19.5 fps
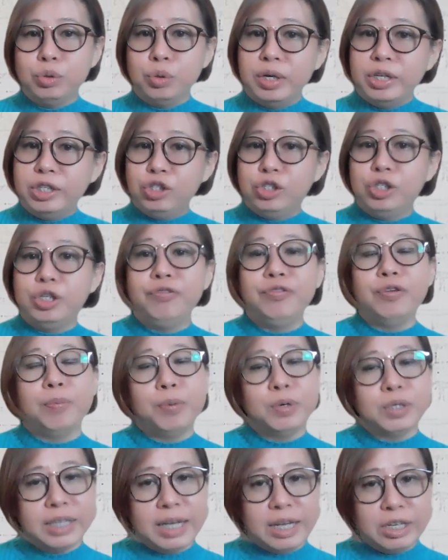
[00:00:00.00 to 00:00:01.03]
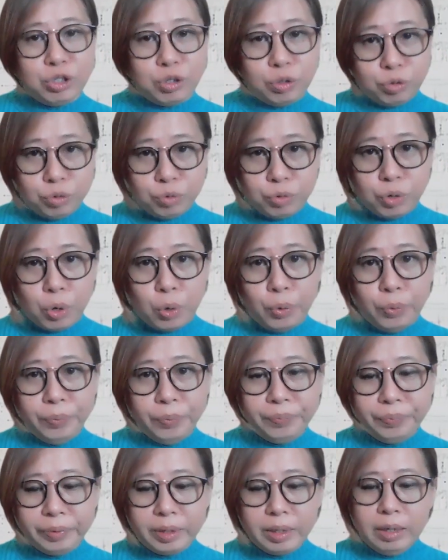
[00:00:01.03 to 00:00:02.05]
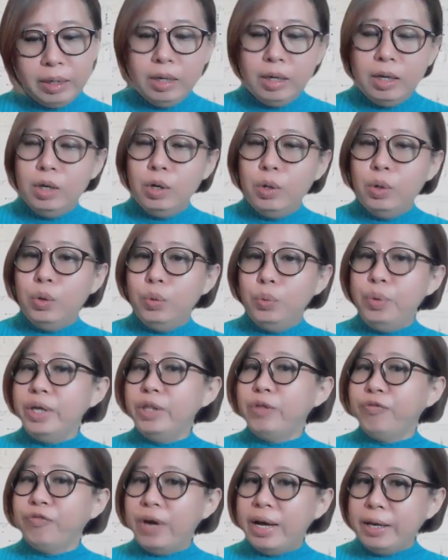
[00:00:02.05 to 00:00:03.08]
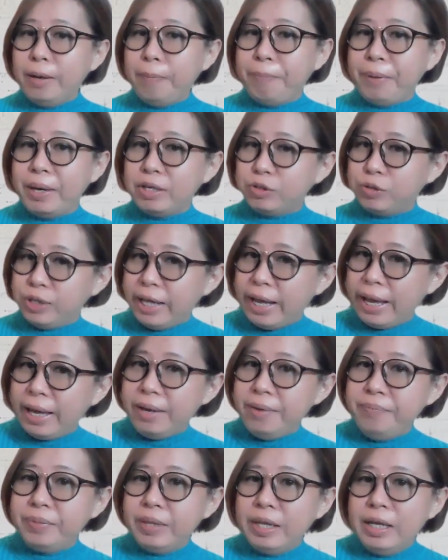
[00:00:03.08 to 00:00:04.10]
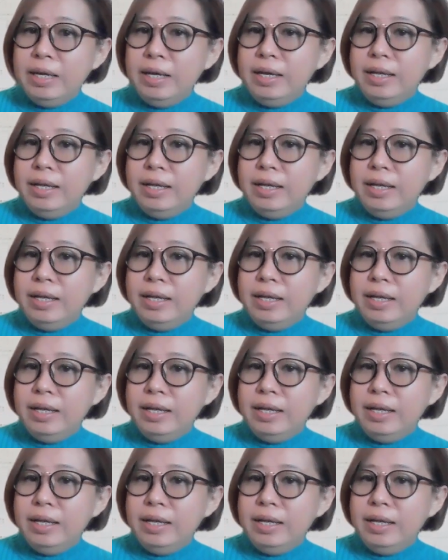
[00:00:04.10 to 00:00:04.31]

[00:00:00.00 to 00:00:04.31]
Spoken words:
to achieve your potential to grow. With Fire Pig today,